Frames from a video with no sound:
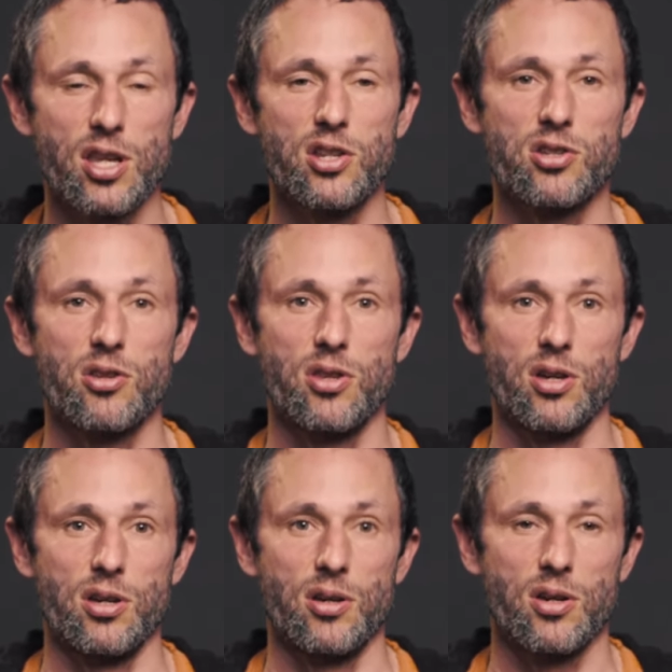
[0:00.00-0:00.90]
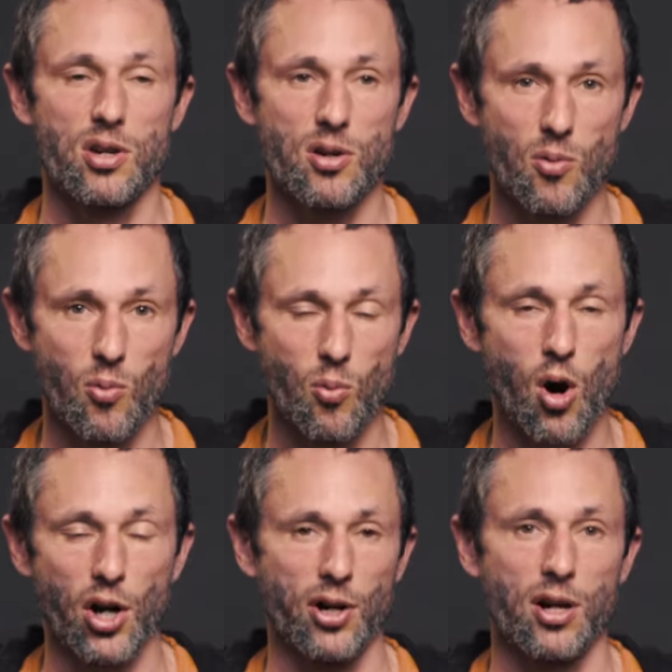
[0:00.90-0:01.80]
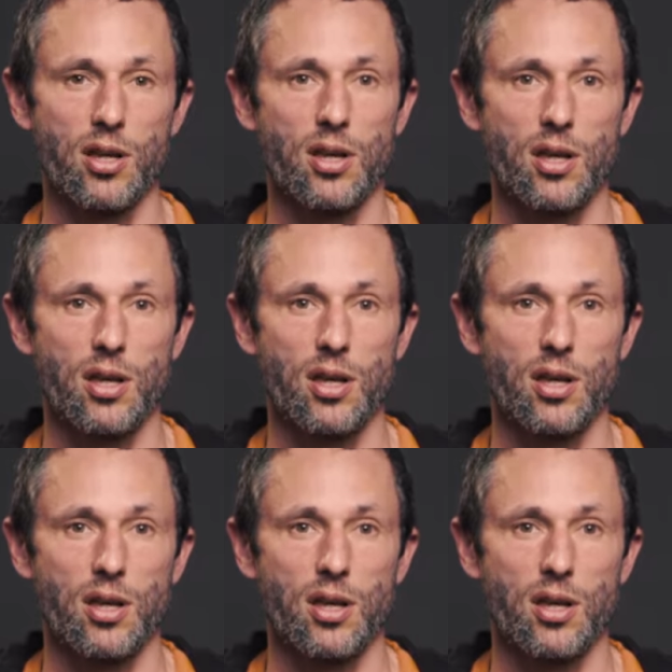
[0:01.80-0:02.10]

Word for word: into the water